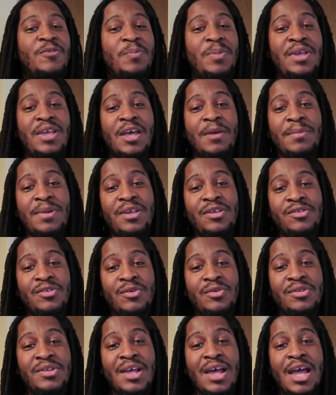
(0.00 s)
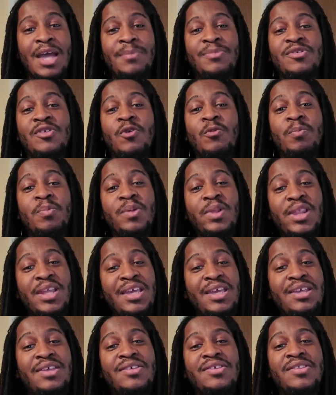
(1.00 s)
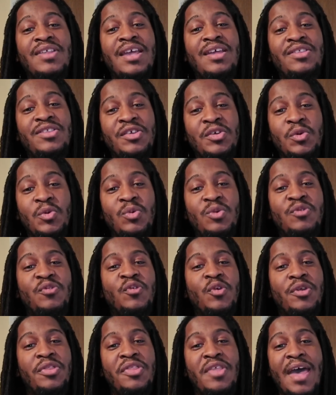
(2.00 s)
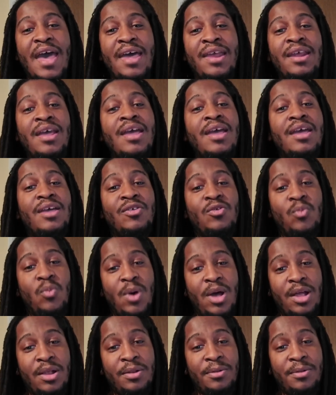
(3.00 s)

p.m. Eastern time, so please stay tuned for that as well.